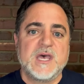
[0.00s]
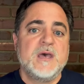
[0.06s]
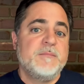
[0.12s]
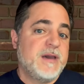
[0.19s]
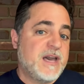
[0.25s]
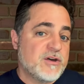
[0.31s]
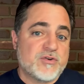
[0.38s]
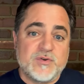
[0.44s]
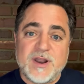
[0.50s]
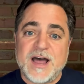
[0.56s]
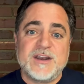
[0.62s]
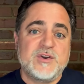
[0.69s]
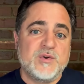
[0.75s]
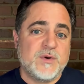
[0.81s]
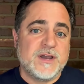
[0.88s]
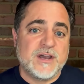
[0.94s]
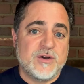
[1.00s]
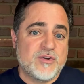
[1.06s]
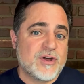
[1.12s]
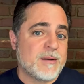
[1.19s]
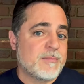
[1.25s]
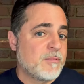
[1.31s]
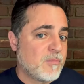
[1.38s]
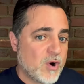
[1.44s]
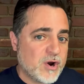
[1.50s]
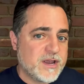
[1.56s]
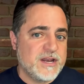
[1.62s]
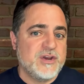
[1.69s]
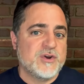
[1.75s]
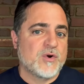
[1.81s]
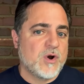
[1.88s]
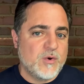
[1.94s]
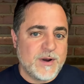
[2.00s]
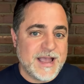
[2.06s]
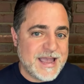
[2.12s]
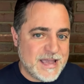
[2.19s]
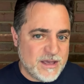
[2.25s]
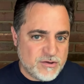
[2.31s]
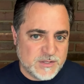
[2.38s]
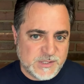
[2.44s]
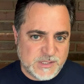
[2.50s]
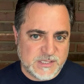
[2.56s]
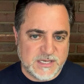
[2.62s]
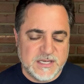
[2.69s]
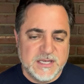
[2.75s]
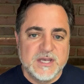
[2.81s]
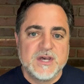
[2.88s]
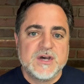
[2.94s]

because you're not doing a good job of marketing your own agency.